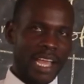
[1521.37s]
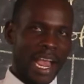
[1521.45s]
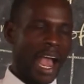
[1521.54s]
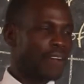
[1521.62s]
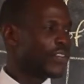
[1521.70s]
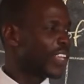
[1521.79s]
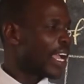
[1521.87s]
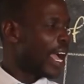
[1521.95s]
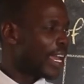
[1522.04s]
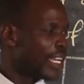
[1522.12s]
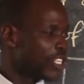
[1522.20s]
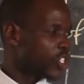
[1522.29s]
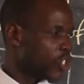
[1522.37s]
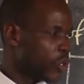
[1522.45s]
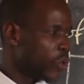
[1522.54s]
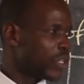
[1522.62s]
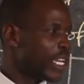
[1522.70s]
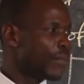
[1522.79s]
having
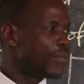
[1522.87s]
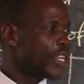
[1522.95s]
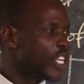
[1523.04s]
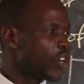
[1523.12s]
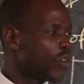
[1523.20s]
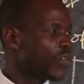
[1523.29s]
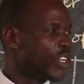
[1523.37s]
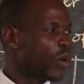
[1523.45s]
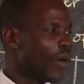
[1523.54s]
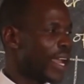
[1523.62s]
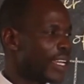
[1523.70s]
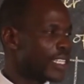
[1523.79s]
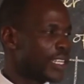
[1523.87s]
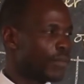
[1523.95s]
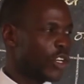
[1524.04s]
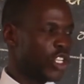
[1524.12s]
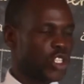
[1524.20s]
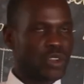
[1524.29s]
understood the meaning of the word
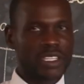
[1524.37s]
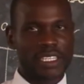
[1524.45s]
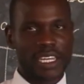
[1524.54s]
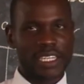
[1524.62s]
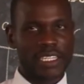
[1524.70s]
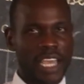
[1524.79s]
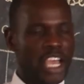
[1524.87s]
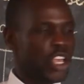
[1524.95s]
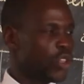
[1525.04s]
examination center.